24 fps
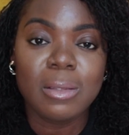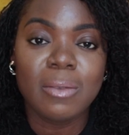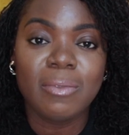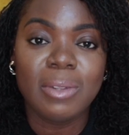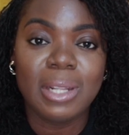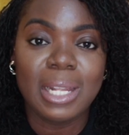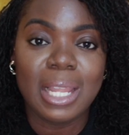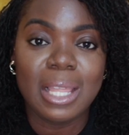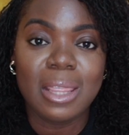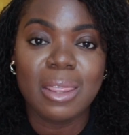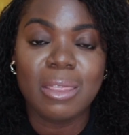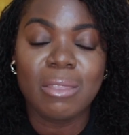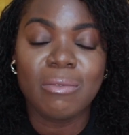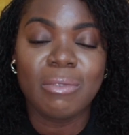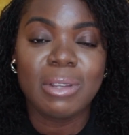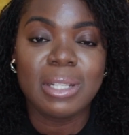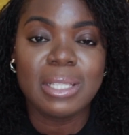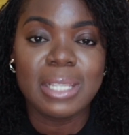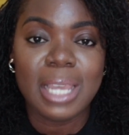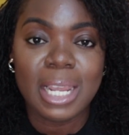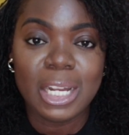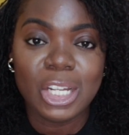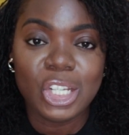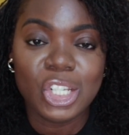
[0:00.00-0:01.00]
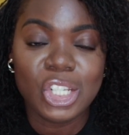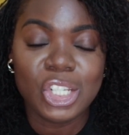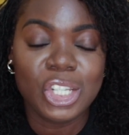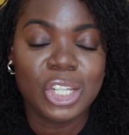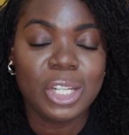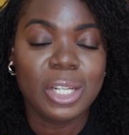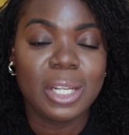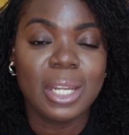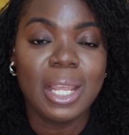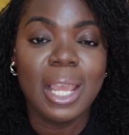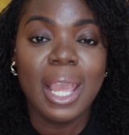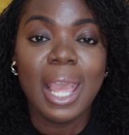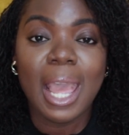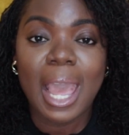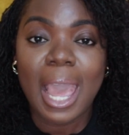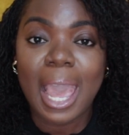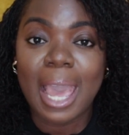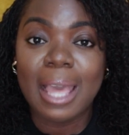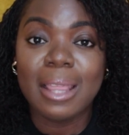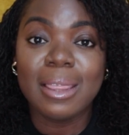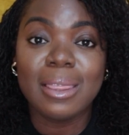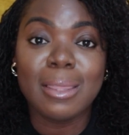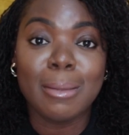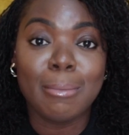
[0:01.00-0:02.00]
with length retention
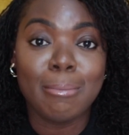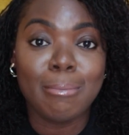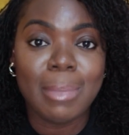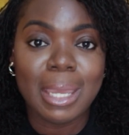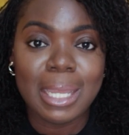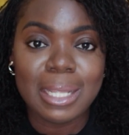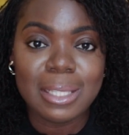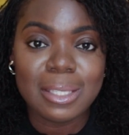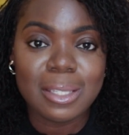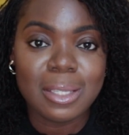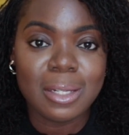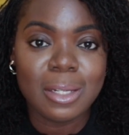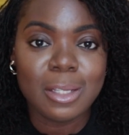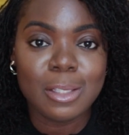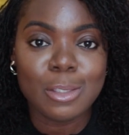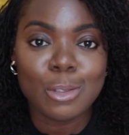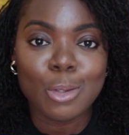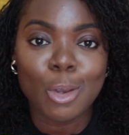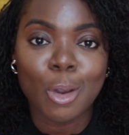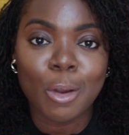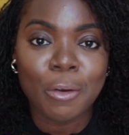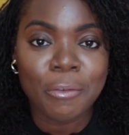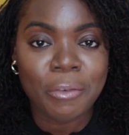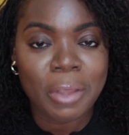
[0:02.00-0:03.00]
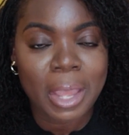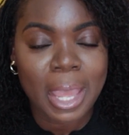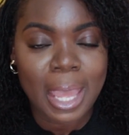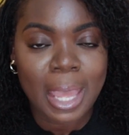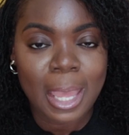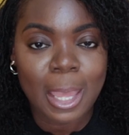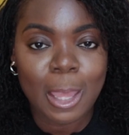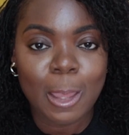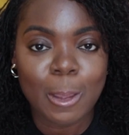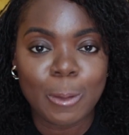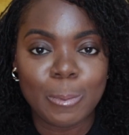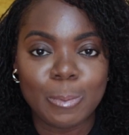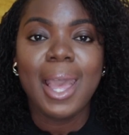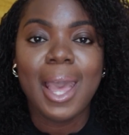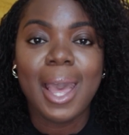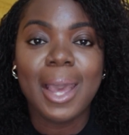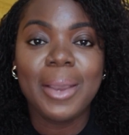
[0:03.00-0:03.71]
and the maintenance of her hair.